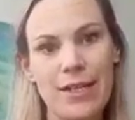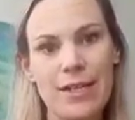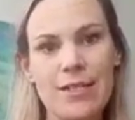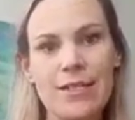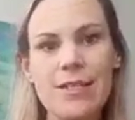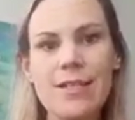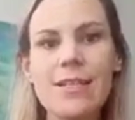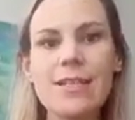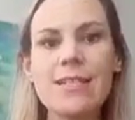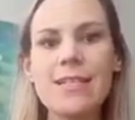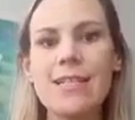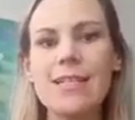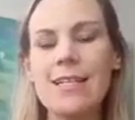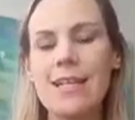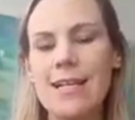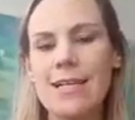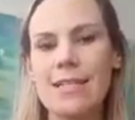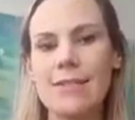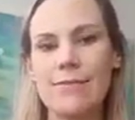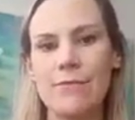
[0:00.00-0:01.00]
So this can
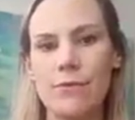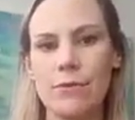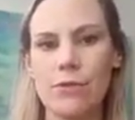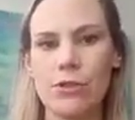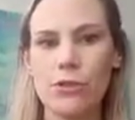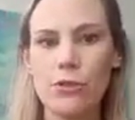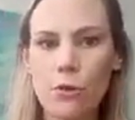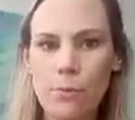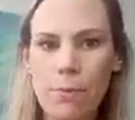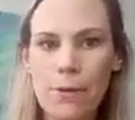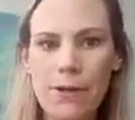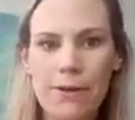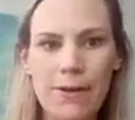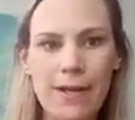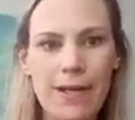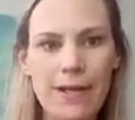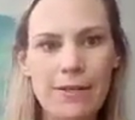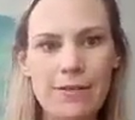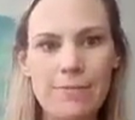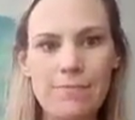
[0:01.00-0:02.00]
last for a short
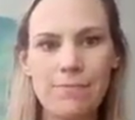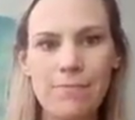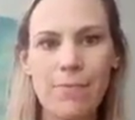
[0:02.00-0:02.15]
period,